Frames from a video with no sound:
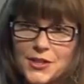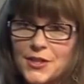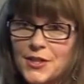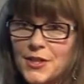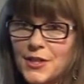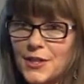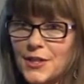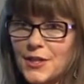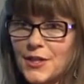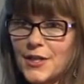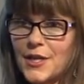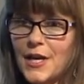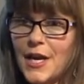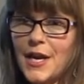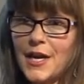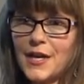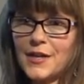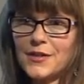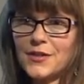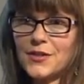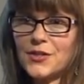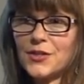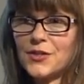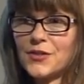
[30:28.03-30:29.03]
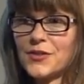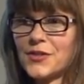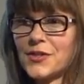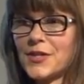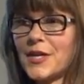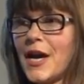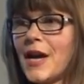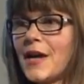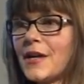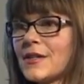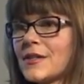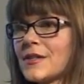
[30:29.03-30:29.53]
and dinner and 2
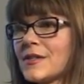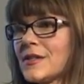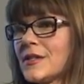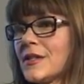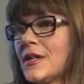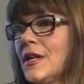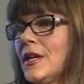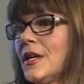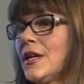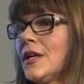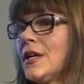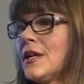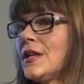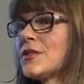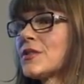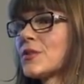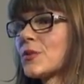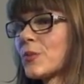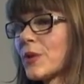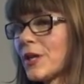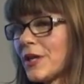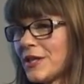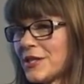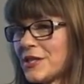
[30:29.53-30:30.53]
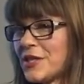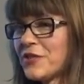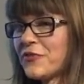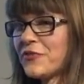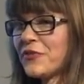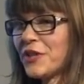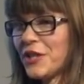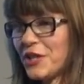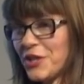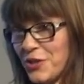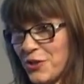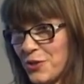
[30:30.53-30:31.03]
snacks is a
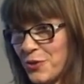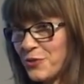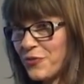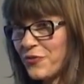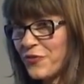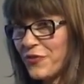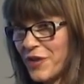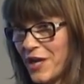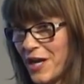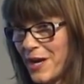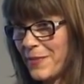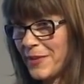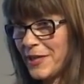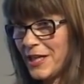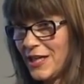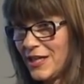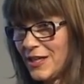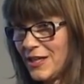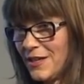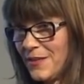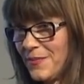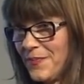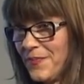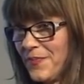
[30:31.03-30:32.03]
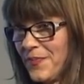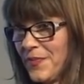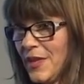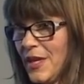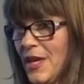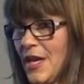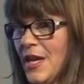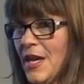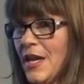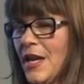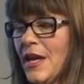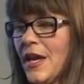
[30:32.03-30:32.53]
relatively new phenomenon.
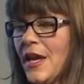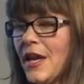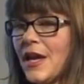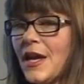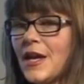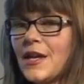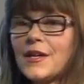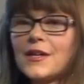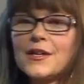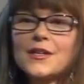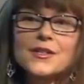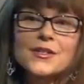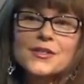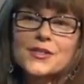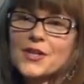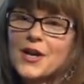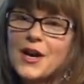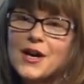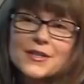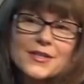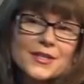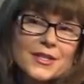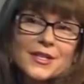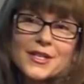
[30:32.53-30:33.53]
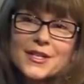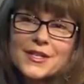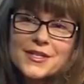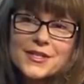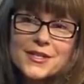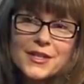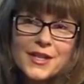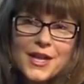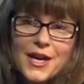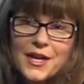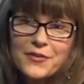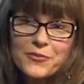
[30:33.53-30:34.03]
And it is causing us
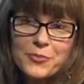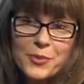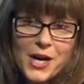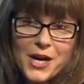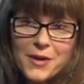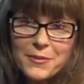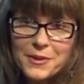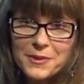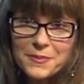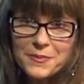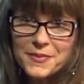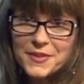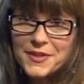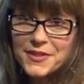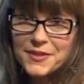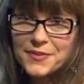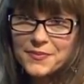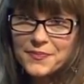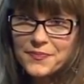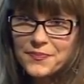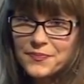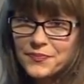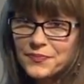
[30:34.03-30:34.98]
a lot of problems.